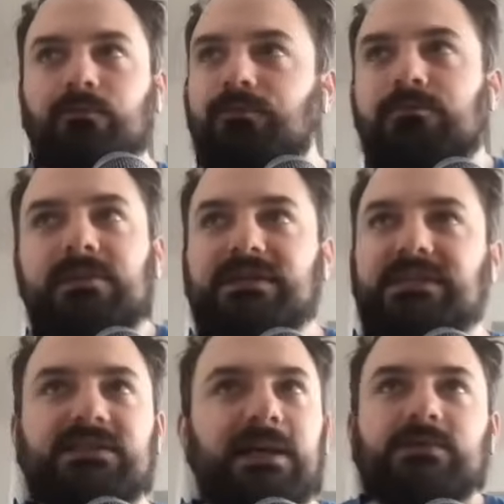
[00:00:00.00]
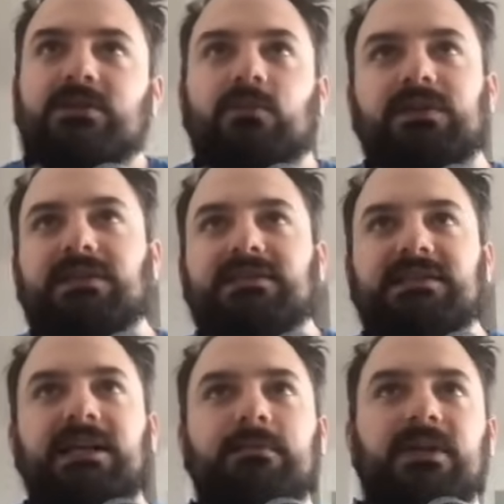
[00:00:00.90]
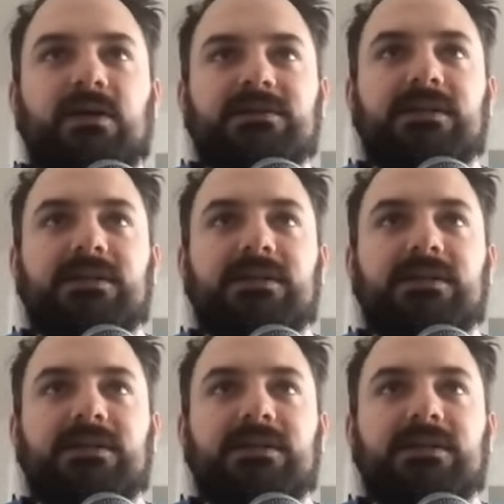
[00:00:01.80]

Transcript: misconception with these team because the